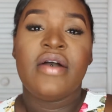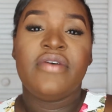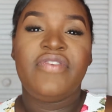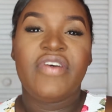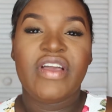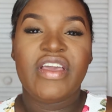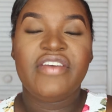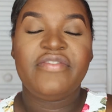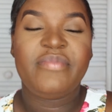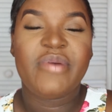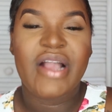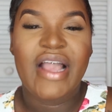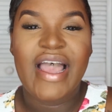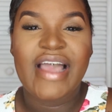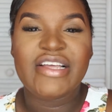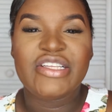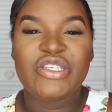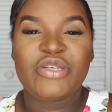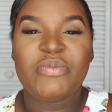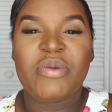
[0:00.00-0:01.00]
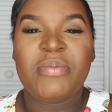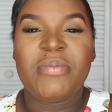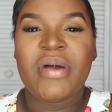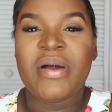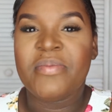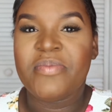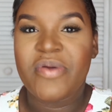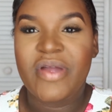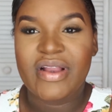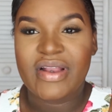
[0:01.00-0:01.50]
forgive me guys, remember
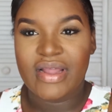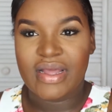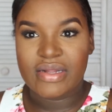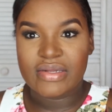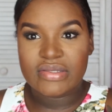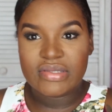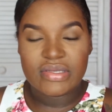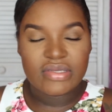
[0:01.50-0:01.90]
I'm pregnant,